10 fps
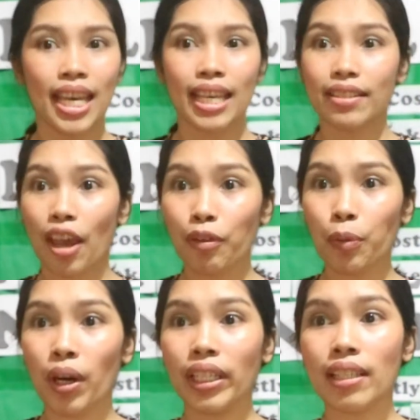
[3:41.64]
Is
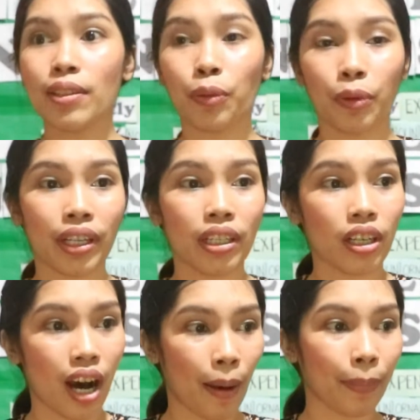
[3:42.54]
everyone has already the
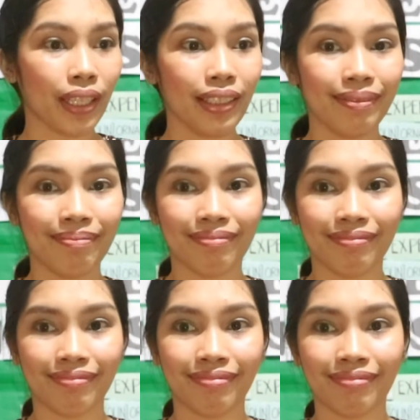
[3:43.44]
copy?
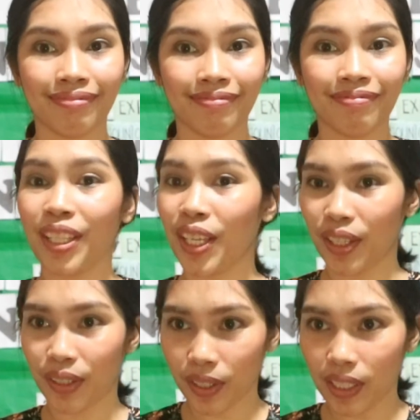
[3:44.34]

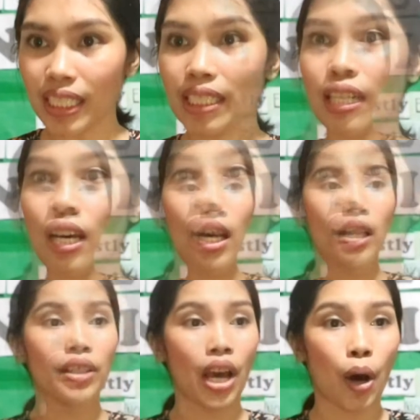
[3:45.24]
Good.
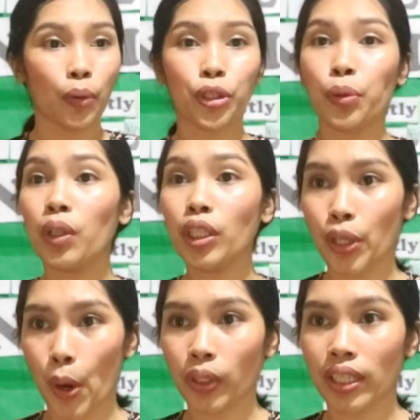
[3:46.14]
Now you will
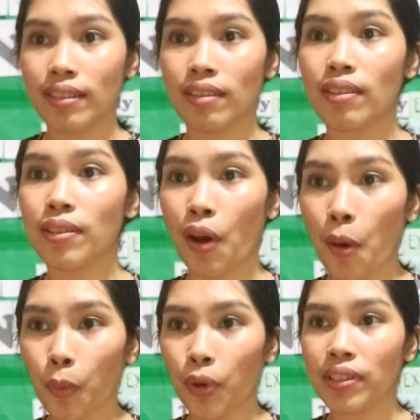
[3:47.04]
notice that
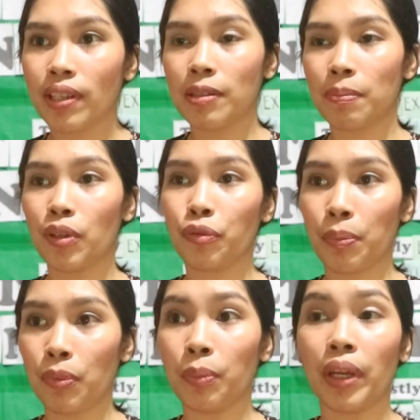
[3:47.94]
some words has been
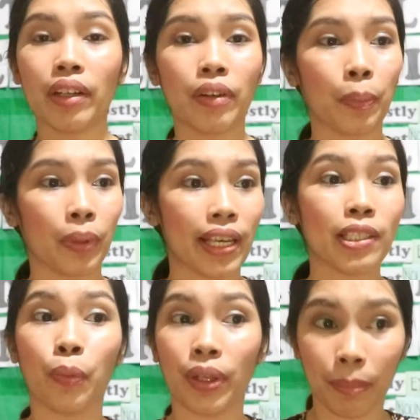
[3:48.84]
removed and
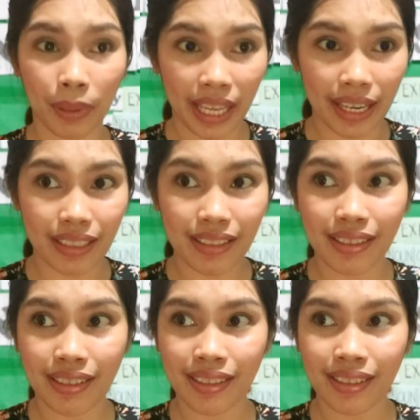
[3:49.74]
replaced with
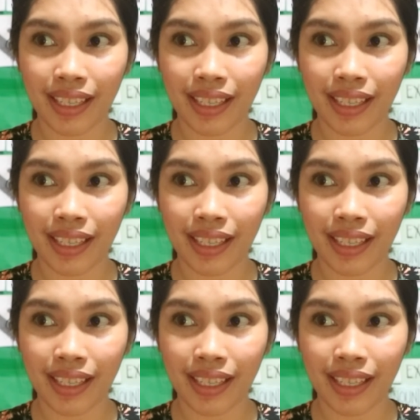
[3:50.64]
blanks.